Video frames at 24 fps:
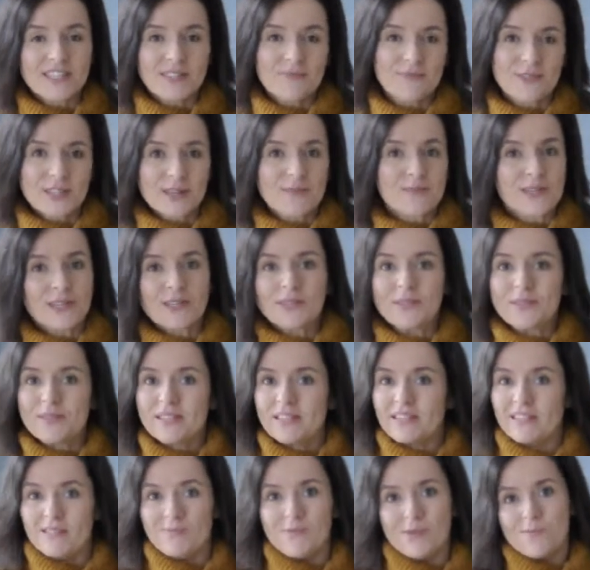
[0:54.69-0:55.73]
Sometimes I use a
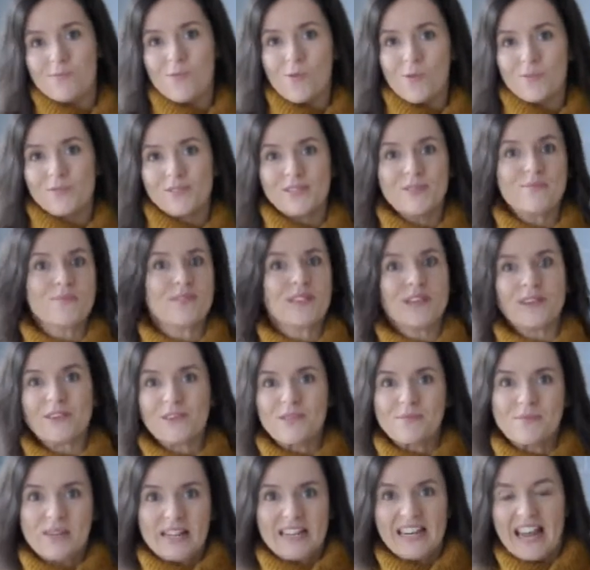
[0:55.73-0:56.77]
little bit more of something or
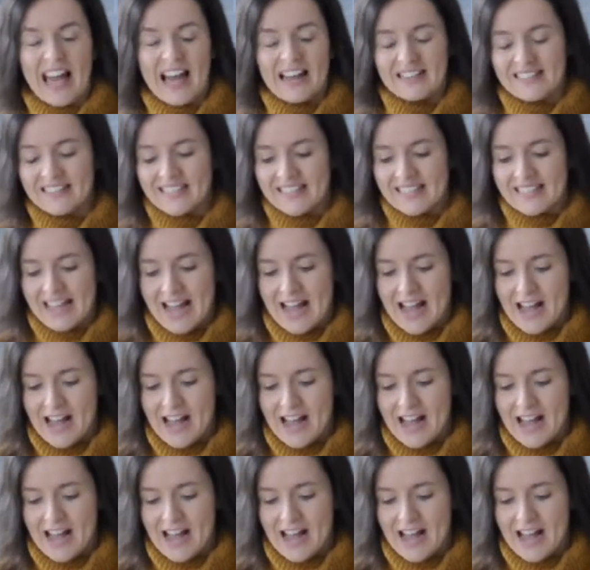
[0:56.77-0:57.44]
a bit less,